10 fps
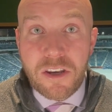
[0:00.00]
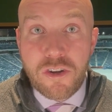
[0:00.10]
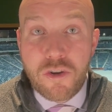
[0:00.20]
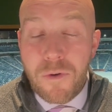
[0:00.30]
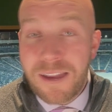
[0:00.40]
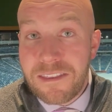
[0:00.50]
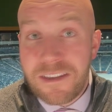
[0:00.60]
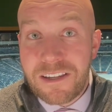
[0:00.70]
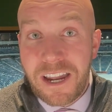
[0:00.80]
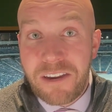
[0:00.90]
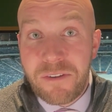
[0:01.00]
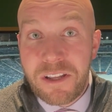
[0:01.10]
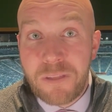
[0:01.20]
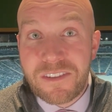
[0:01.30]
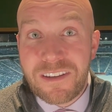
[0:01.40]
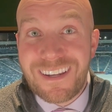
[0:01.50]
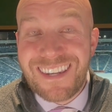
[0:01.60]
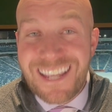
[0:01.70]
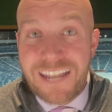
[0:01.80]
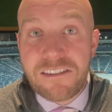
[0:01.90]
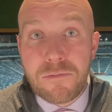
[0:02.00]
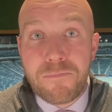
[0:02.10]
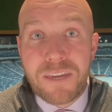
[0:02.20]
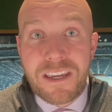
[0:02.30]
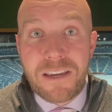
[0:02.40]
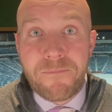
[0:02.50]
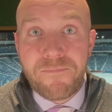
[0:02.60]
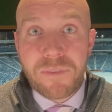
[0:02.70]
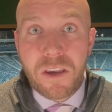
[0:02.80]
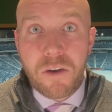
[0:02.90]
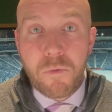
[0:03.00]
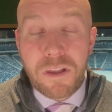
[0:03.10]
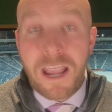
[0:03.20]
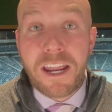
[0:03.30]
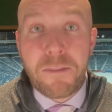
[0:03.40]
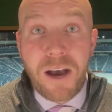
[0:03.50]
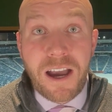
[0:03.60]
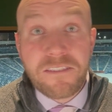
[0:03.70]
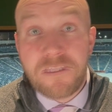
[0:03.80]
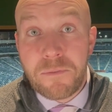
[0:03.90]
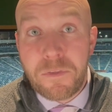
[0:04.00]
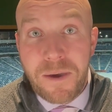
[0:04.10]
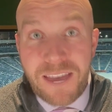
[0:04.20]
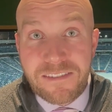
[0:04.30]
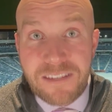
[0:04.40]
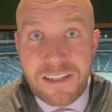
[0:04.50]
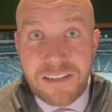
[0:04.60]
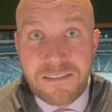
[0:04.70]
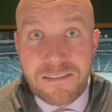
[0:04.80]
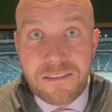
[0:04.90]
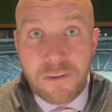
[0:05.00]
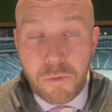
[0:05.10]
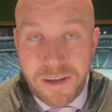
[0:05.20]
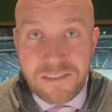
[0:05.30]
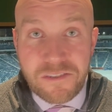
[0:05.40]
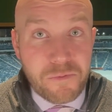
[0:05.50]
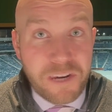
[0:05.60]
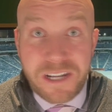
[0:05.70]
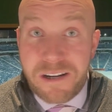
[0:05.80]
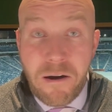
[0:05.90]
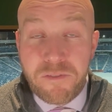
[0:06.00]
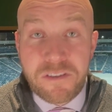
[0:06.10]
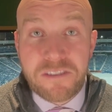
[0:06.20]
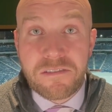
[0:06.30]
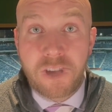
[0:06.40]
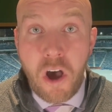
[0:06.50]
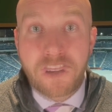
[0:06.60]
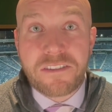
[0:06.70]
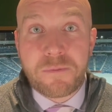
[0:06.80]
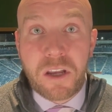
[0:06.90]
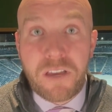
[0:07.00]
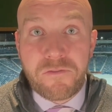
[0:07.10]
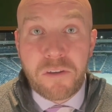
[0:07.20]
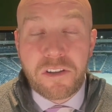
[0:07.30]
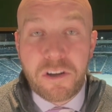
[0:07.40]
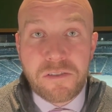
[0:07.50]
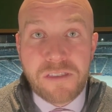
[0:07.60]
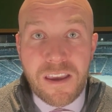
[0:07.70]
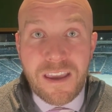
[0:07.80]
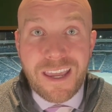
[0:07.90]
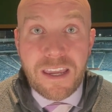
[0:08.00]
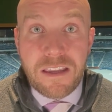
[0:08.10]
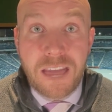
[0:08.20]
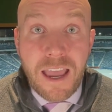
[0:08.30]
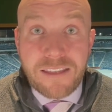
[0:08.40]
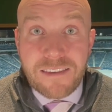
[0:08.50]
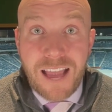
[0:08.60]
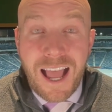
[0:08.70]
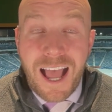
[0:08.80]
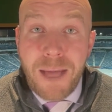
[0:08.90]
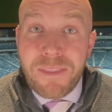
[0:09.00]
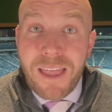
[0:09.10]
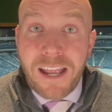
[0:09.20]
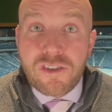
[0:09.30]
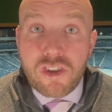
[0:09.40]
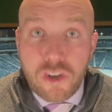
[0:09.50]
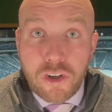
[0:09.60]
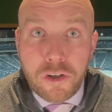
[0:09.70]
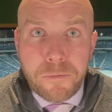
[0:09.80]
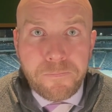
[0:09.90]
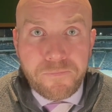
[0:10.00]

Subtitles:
Do I think Kyer Elam's going to need to be relied upon in some capacity the rest of the way, however long this playoff run goes? Yes. I'm not sure.